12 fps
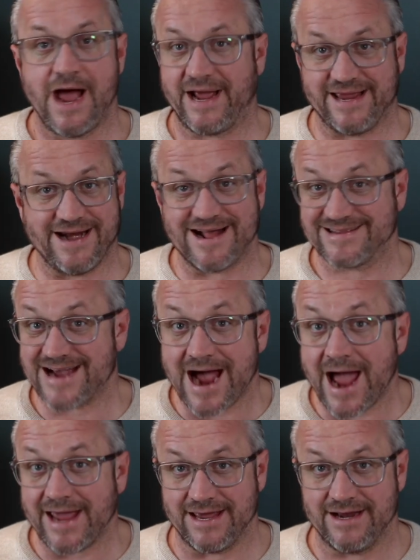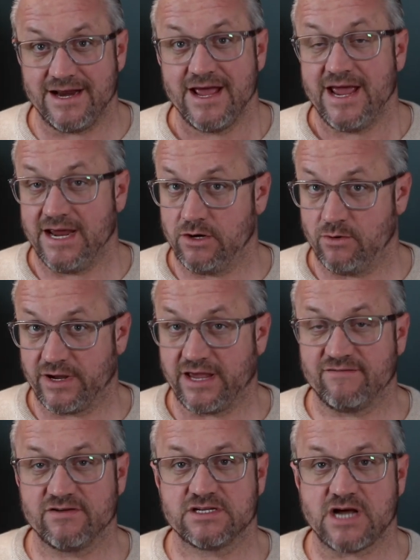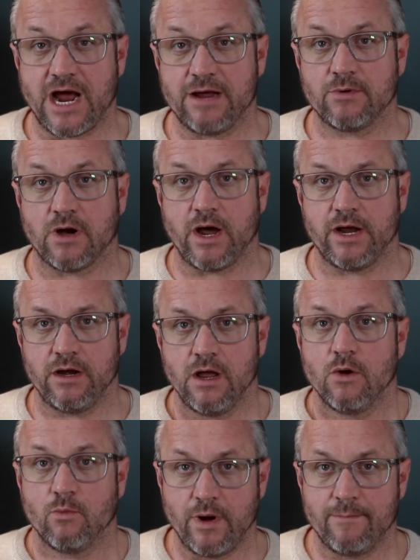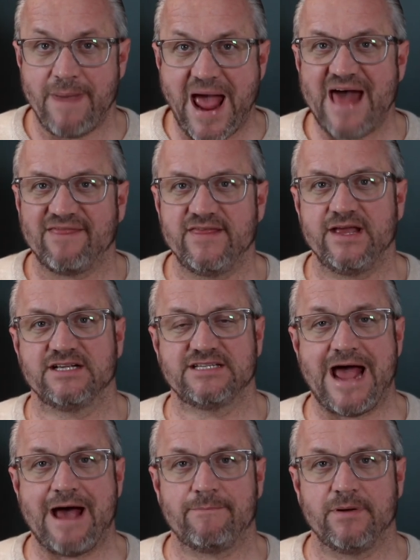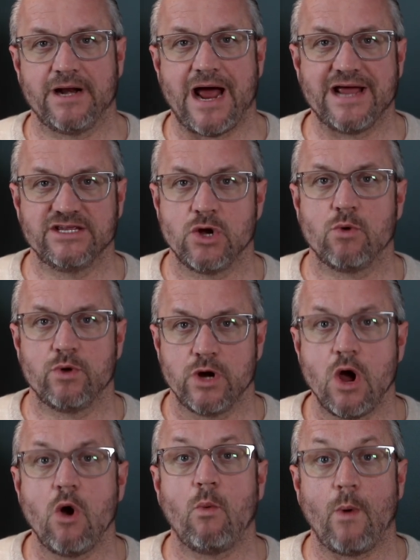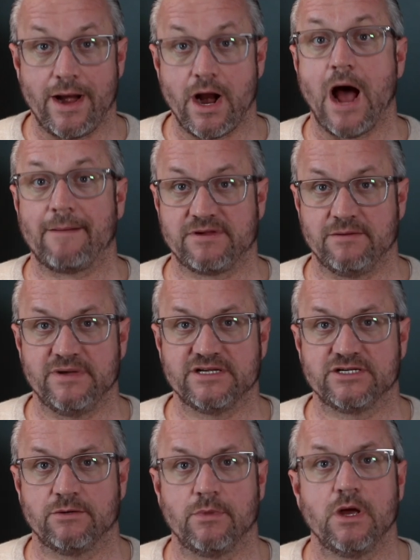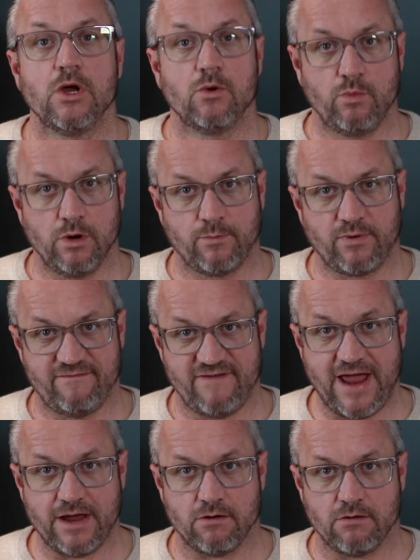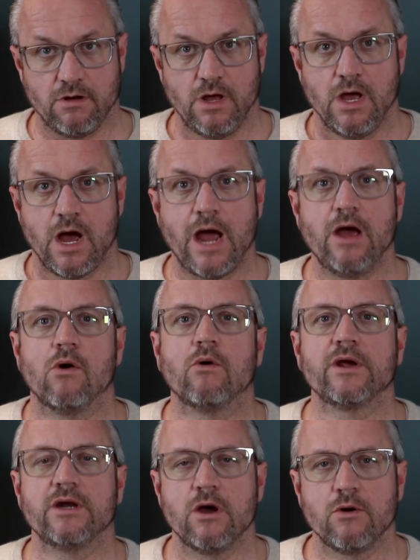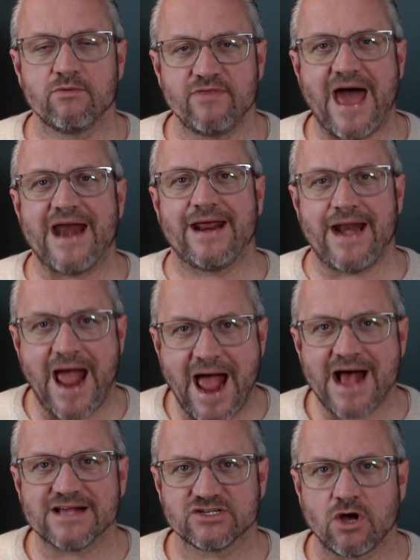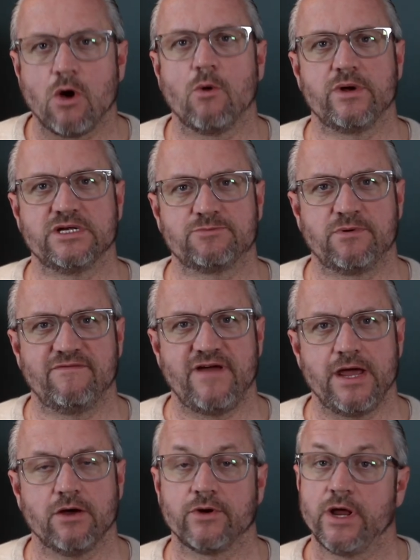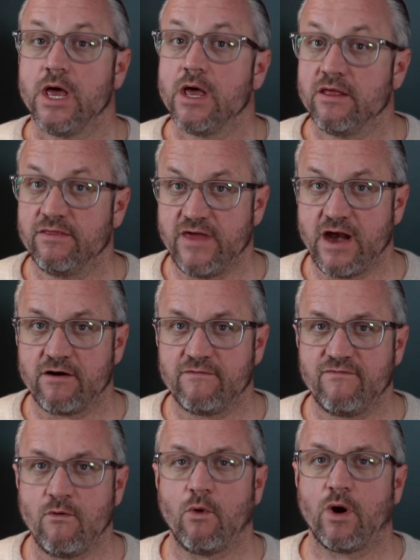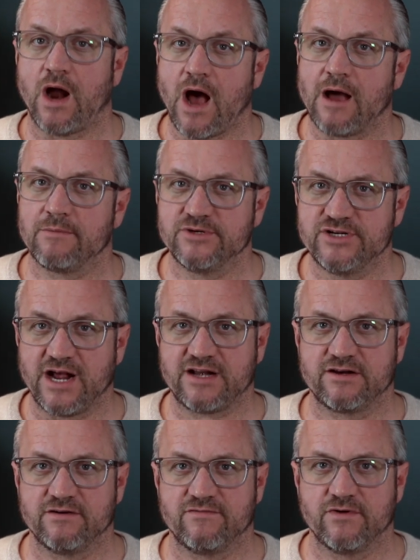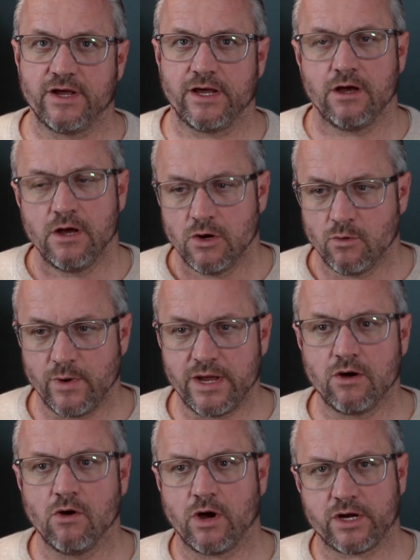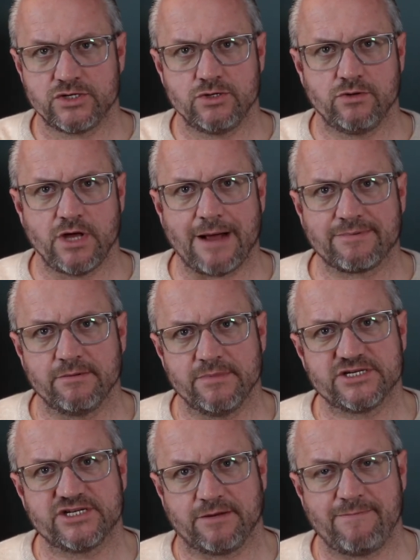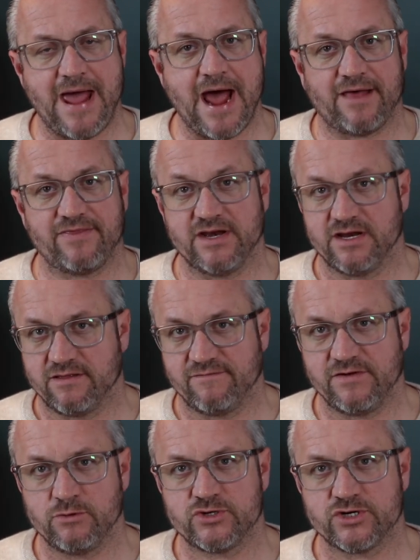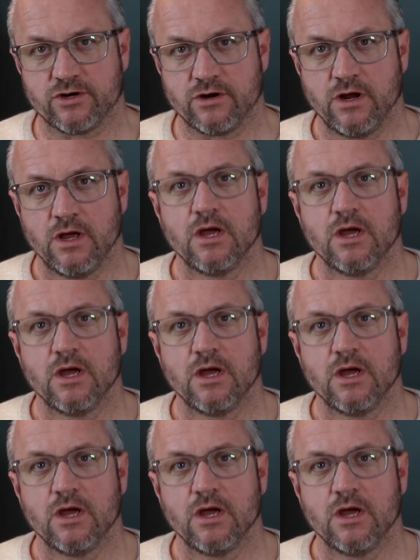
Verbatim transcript: I cannot tie it into a given timeline. When bad things happen, I don't know when optimism will prevail. I only know that it has always prevailed. Therefore, objectively, we look to the optimistic path into the future.